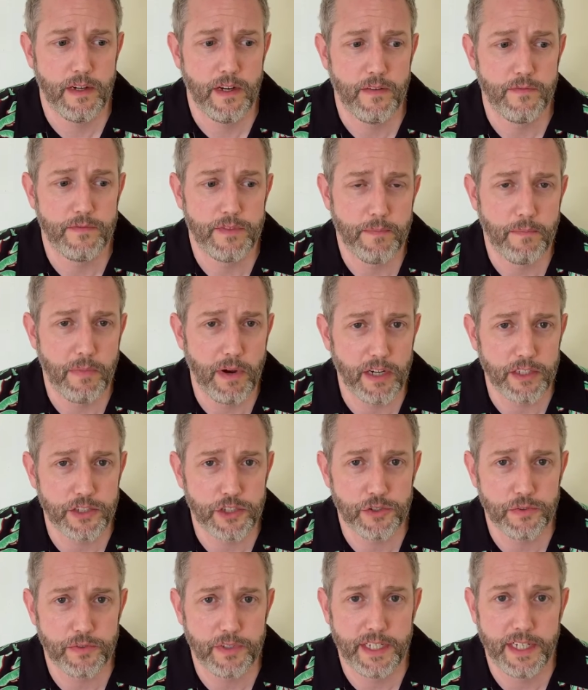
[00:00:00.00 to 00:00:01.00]

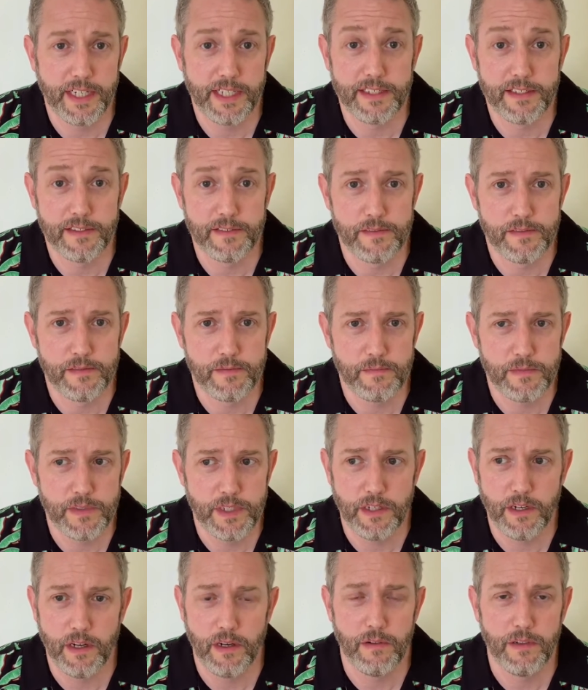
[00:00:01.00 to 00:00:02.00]
debauchery and
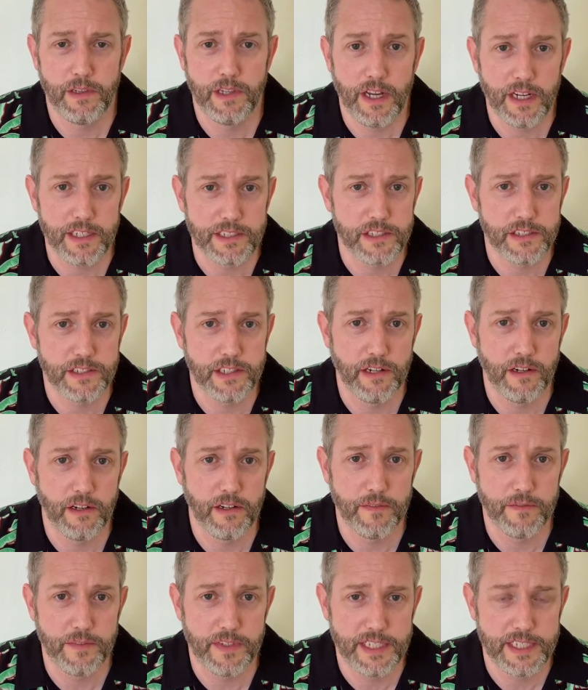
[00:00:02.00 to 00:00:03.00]
lust and
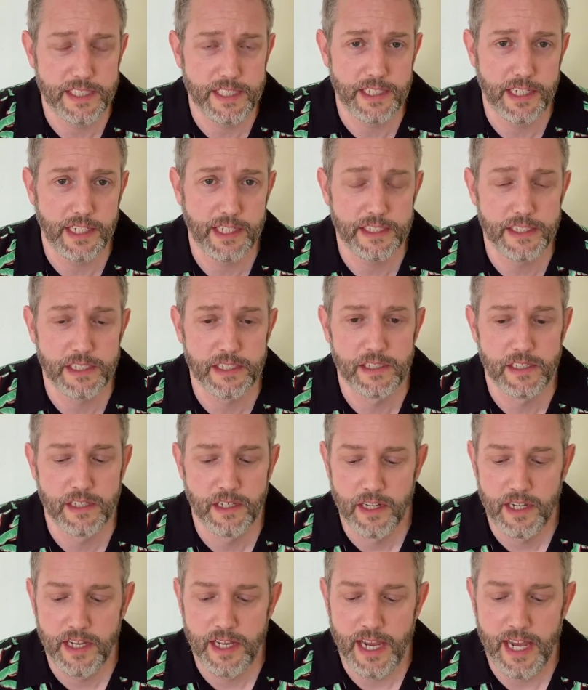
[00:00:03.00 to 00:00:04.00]
all of these things.
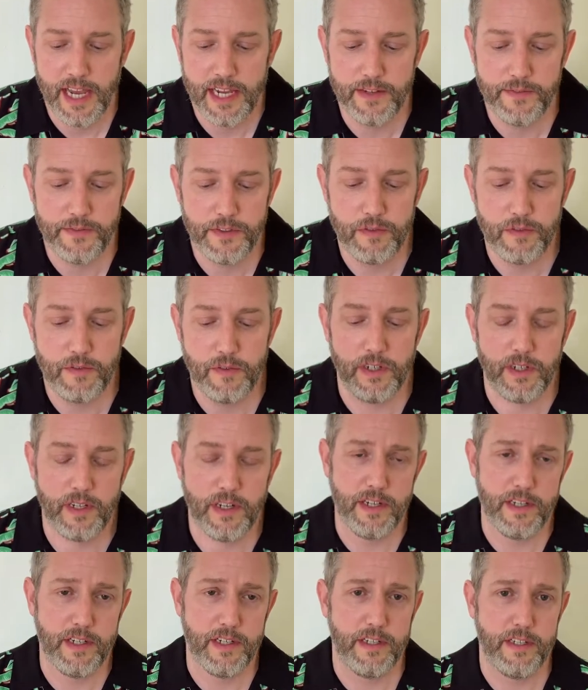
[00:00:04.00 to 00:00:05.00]
And if you
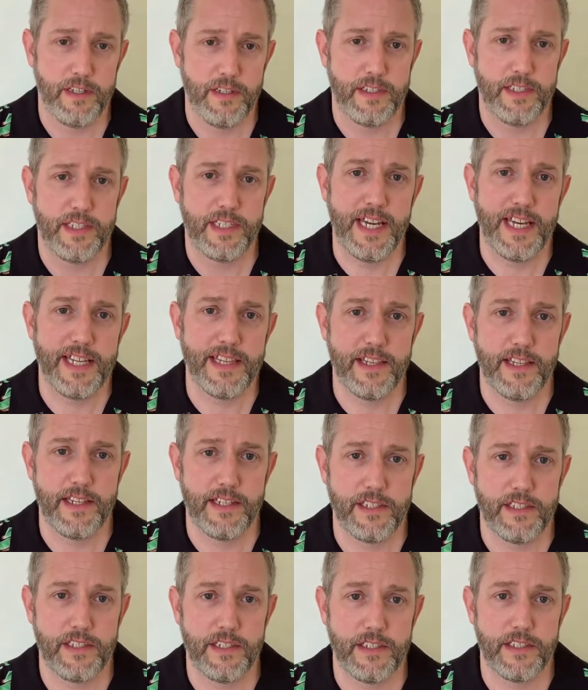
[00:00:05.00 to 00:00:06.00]
get
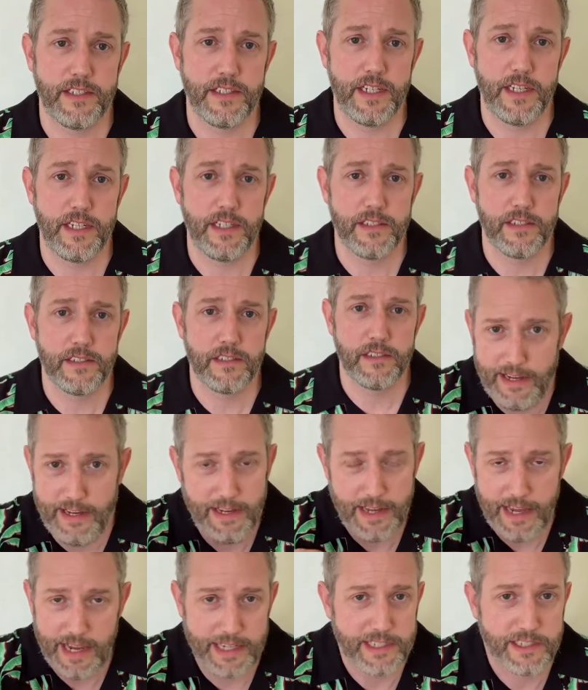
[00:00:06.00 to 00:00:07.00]
this disease,
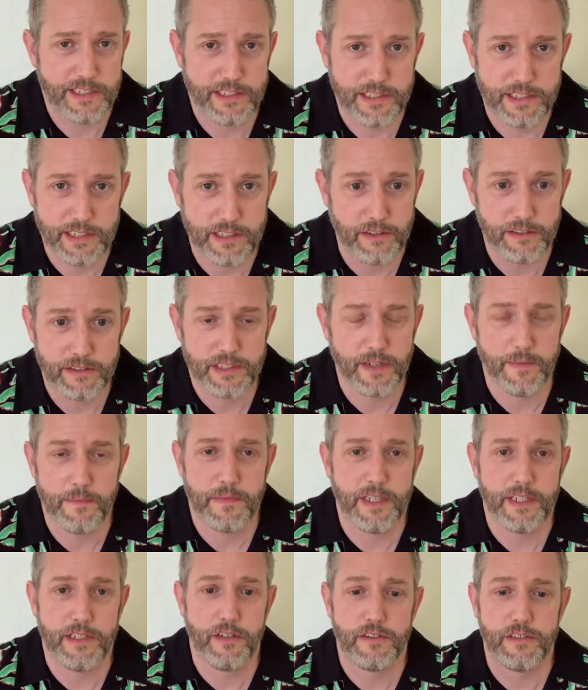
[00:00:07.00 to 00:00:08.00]
ecstasy or
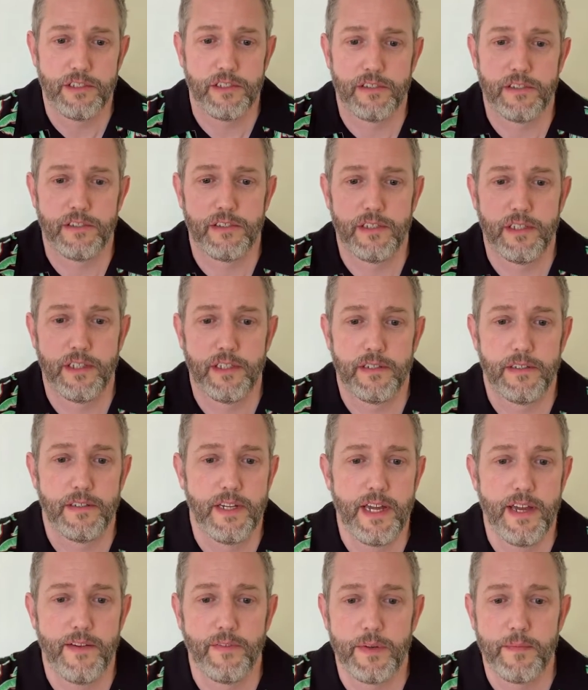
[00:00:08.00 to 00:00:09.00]
something, you're just
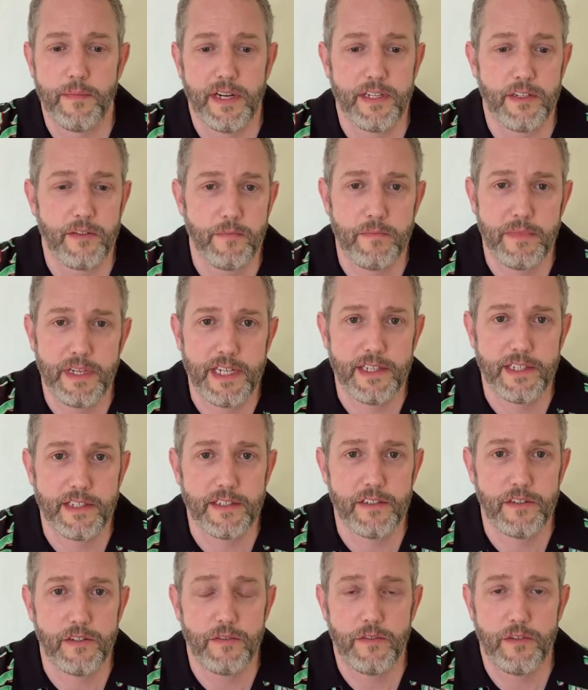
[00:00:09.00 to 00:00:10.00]
everybody you meet,
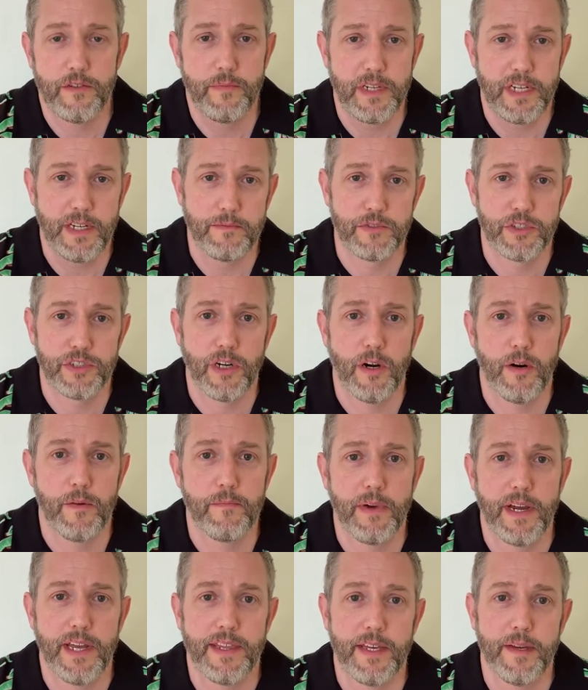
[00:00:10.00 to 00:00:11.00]
you become
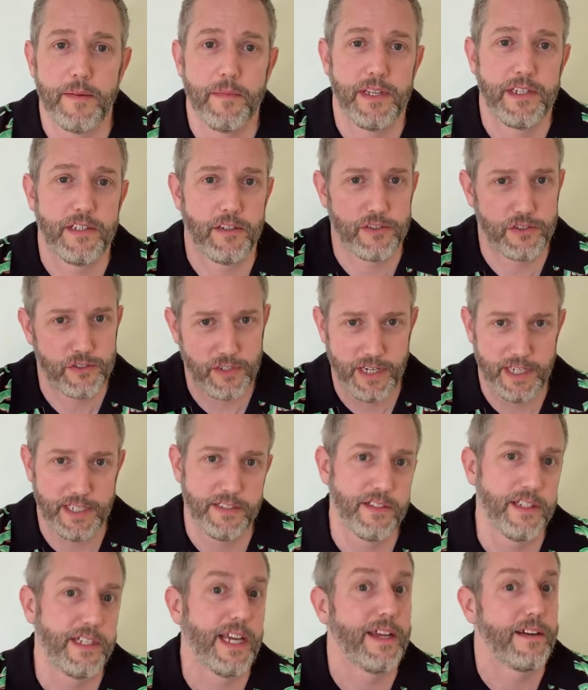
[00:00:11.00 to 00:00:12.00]
charmed by them, and you're trying
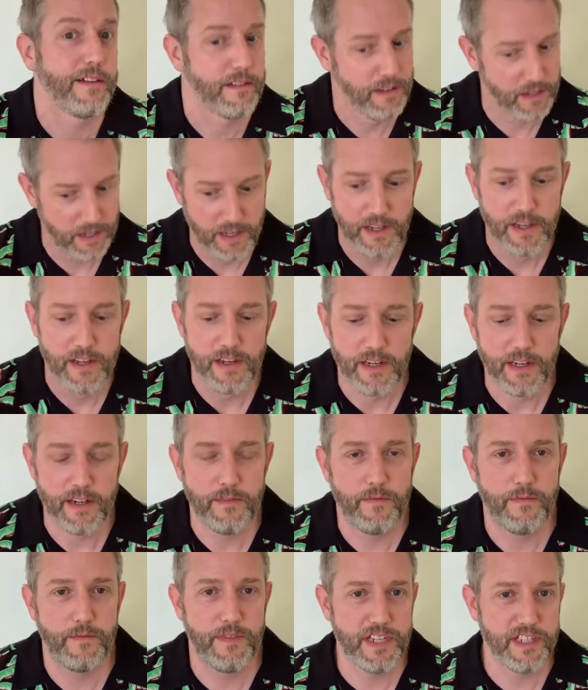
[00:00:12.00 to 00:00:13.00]
to get
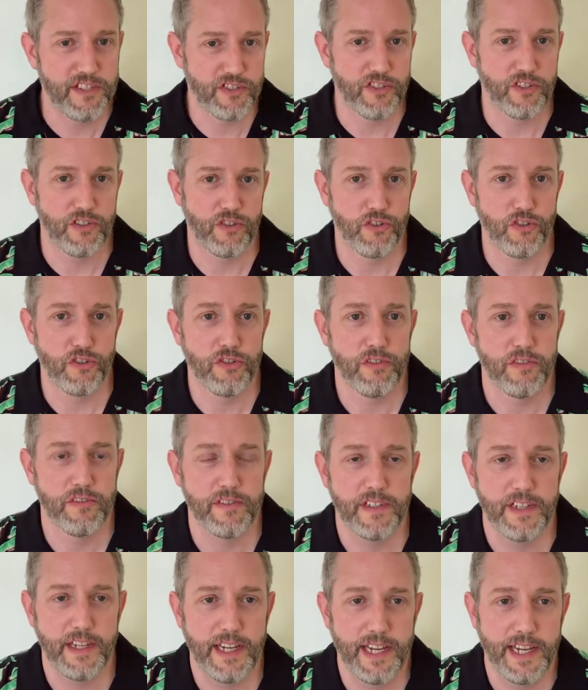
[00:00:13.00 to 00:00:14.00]
physical,
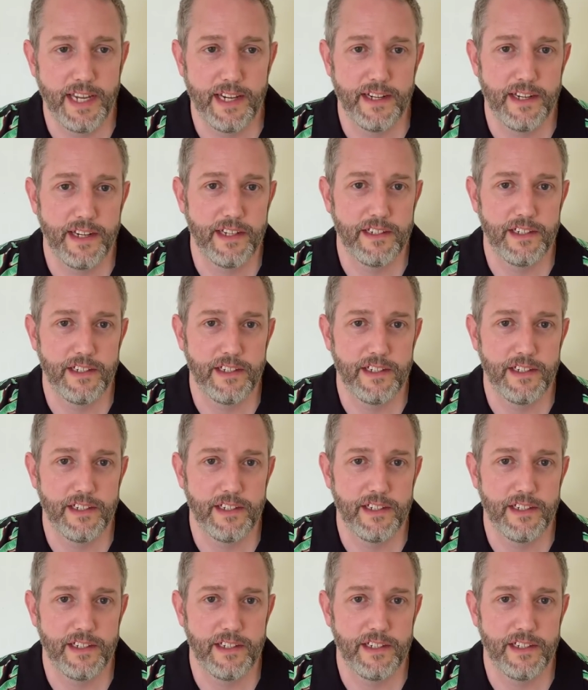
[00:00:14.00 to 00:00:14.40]
and it